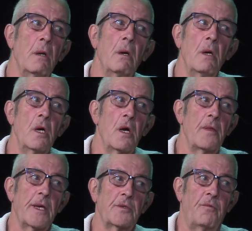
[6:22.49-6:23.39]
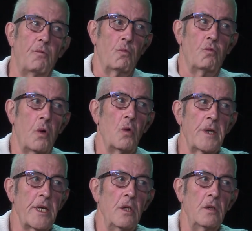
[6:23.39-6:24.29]
Exactly. That's
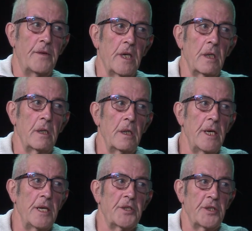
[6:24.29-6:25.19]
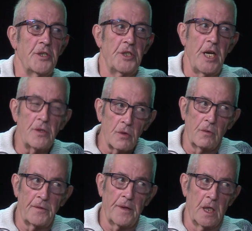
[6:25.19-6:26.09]
rolling over into the, into general, the
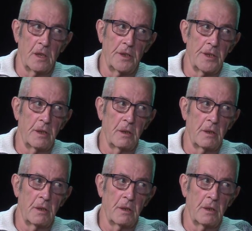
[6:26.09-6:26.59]
general fund. fund.